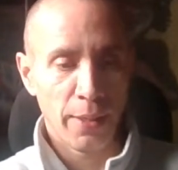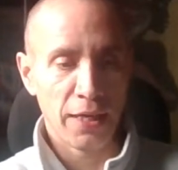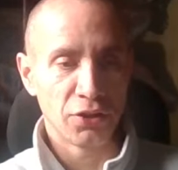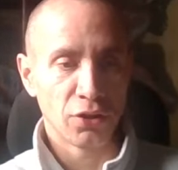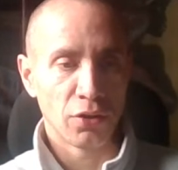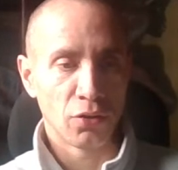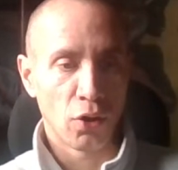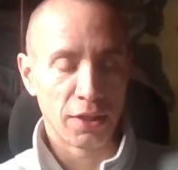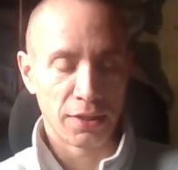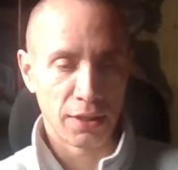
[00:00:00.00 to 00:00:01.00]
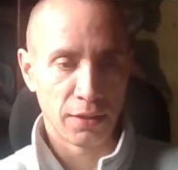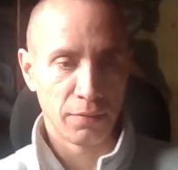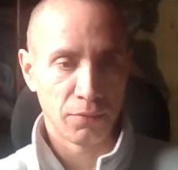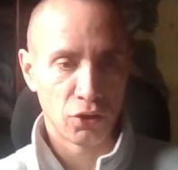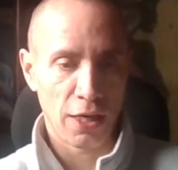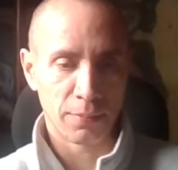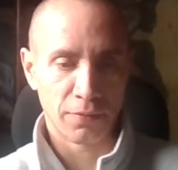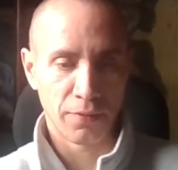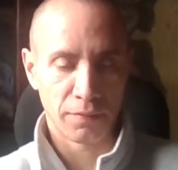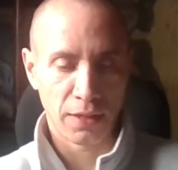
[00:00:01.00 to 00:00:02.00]
Page 90,
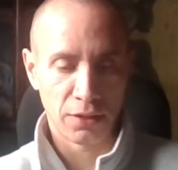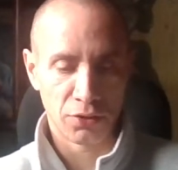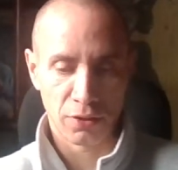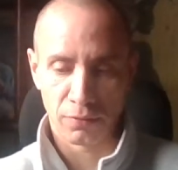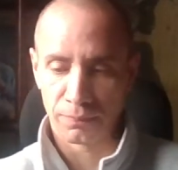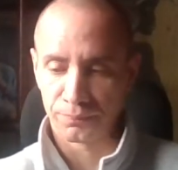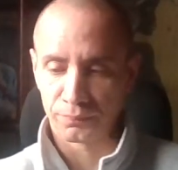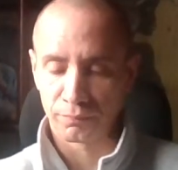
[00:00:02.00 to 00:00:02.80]
chapter 15 still.